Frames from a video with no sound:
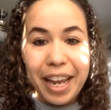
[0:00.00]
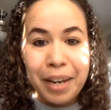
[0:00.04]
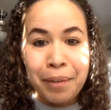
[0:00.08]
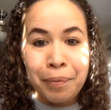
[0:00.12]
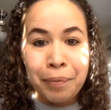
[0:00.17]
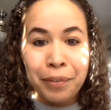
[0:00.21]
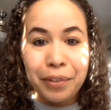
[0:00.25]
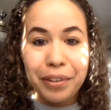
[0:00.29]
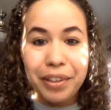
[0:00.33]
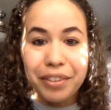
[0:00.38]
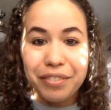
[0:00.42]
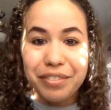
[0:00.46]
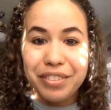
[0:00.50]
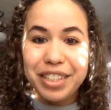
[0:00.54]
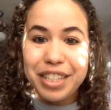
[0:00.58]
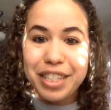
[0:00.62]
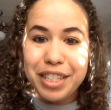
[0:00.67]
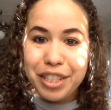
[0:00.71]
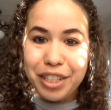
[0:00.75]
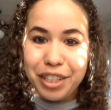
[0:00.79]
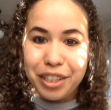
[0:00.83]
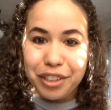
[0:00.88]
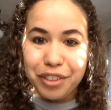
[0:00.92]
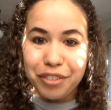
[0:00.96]
April of
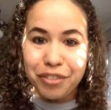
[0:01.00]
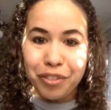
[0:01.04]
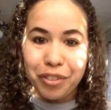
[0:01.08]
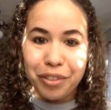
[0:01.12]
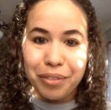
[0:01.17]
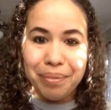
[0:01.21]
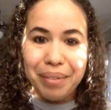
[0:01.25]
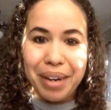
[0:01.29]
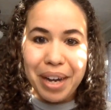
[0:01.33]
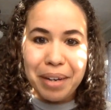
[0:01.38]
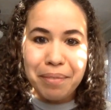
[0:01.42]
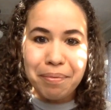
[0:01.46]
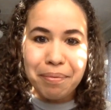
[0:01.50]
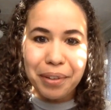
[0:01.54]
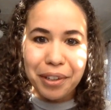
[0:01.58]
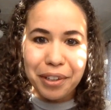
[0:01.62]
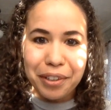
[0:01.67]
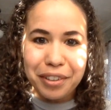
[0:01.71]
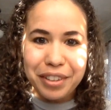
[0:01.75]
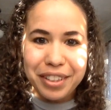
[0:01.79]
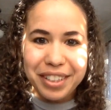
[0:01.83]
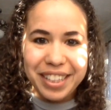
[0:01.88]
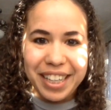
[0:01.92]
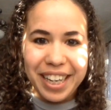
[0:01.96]
this year for my
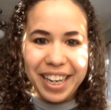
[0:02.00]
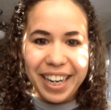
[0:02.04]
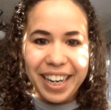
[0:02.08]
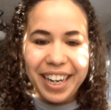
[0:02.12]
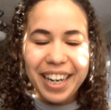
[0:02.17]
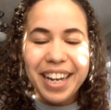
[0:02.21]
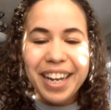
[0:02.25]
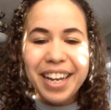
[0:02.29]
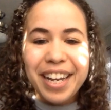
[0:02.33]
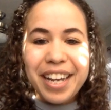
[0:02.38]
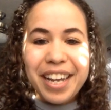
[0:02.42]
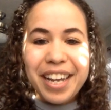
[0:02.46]
birthday.